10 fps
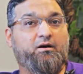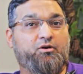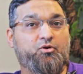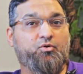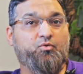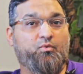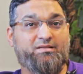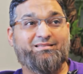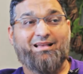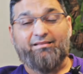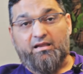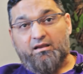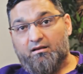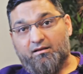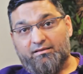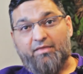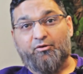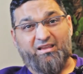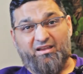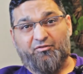who was selling leather
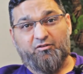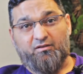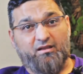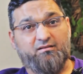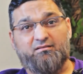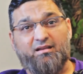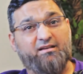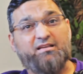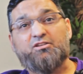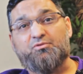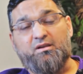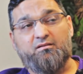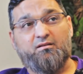gifts and accessories.